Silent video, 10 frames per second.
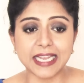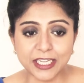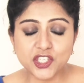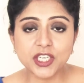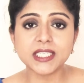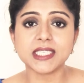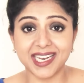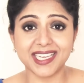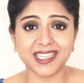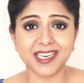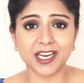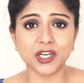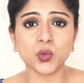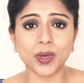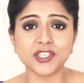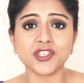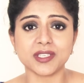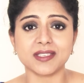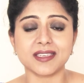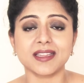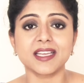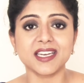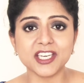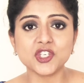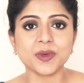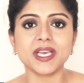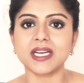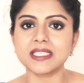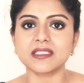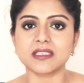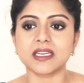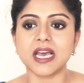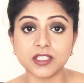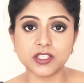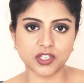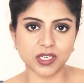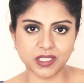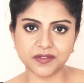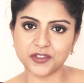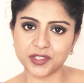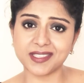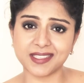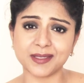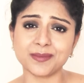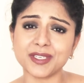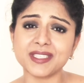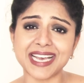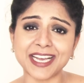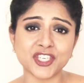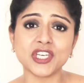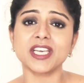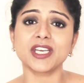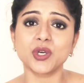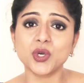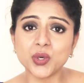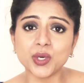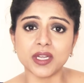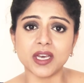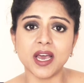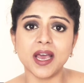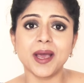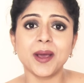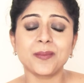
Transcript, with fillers: legit. Like, there are questions. They need to be answered. Constructive criticism is actually good,